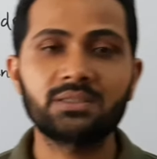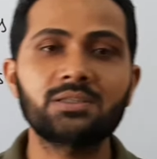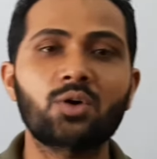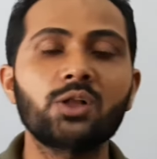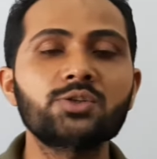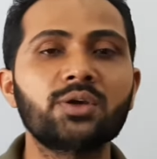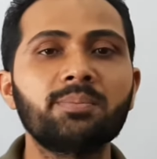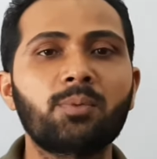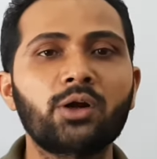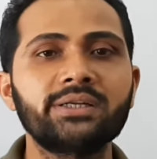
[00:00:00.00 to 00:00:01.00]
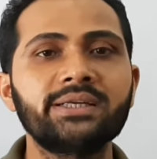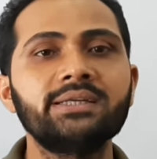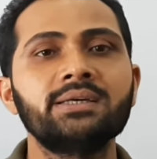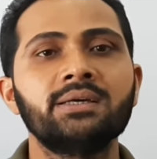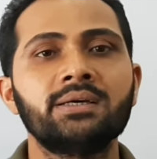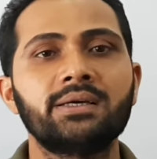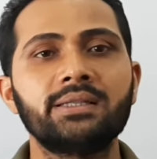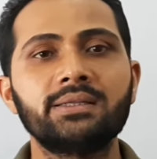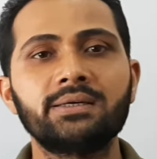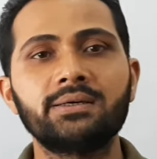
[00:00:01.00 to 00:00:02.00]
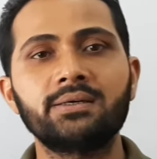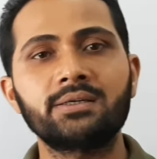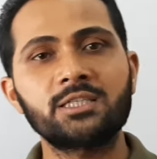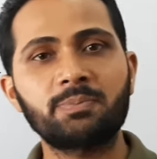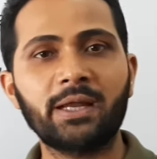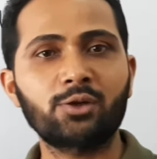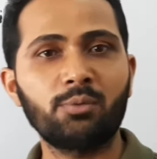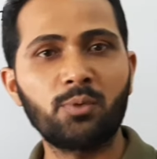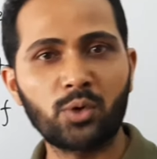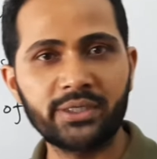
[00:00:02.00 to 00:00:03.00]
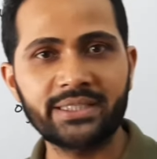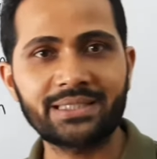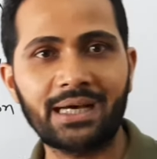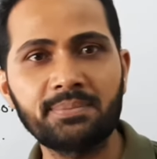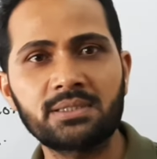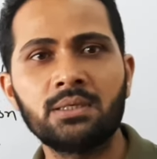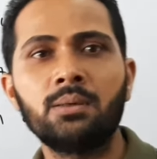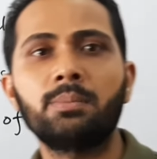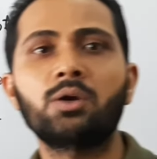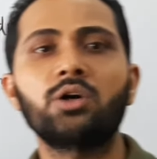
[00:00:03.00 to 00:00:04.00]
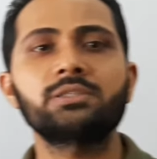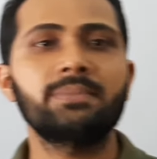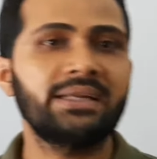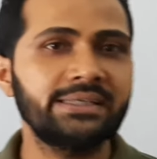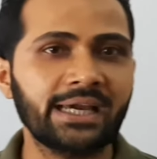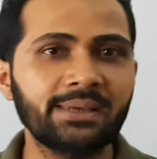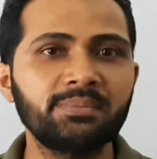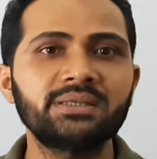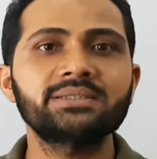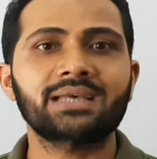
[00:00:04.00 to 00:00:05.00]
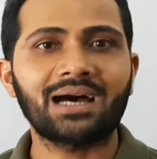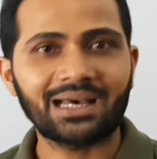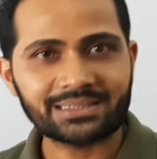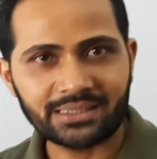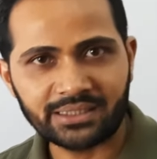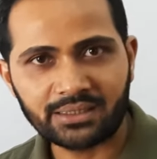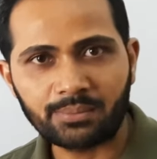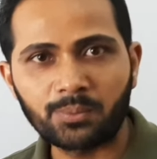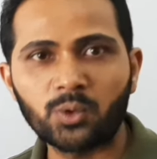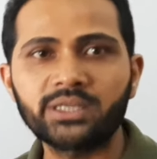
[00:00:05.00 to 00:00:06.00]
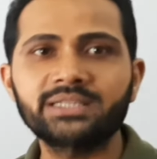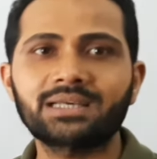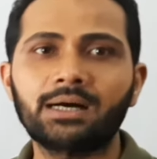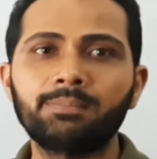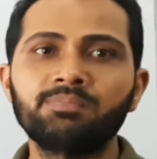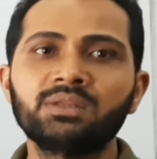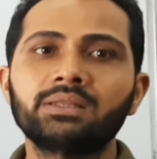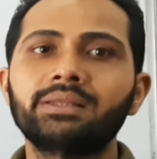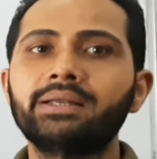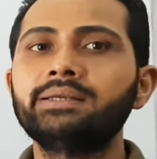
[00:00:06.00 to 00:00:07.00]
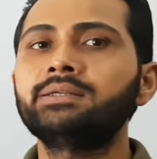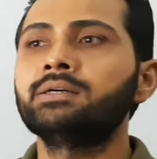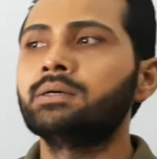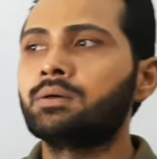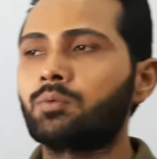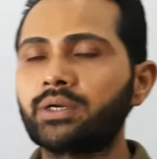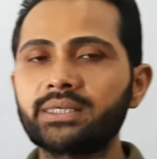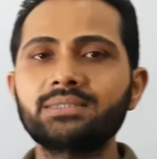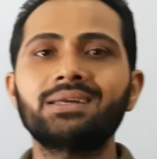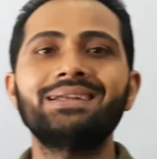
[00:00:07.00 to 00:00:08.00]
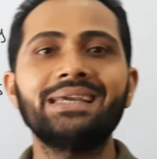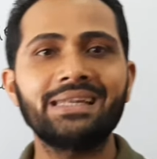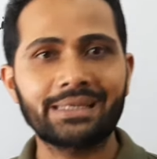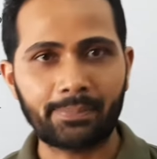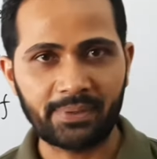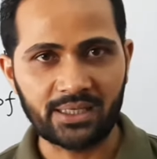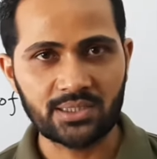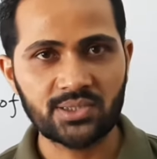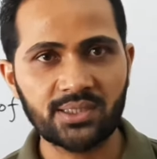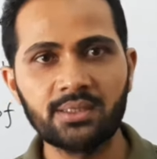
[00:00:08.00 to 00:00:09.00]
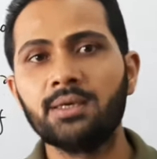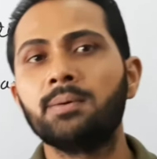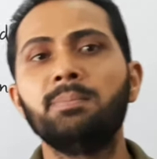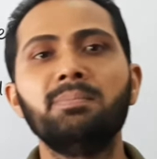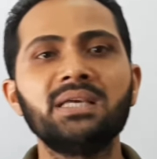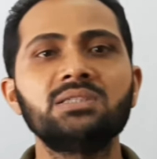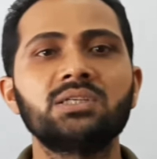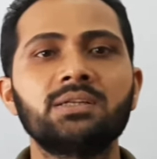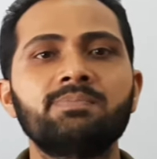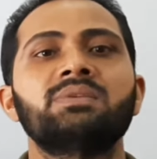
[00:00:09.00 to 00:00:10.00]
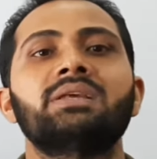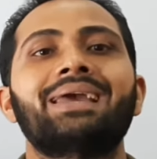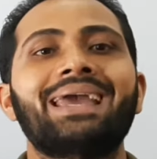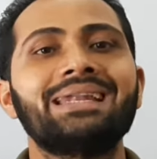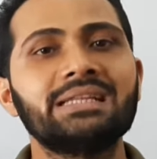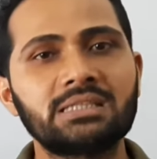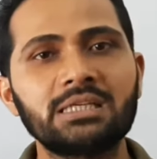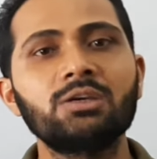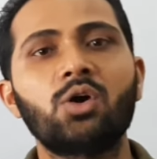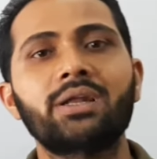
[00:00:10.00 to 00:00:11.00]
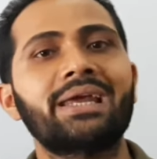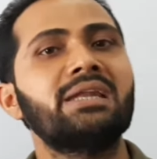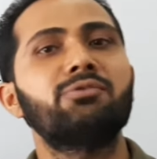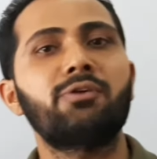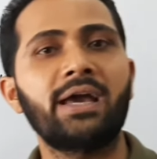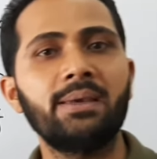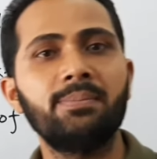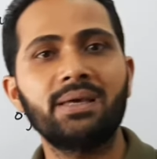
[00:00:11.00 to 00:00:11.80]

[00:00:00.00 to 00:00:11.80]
This is also important in the respect of board exams, because many times it is asked in the board exam that what is DNA replication, mention any 3 or any 5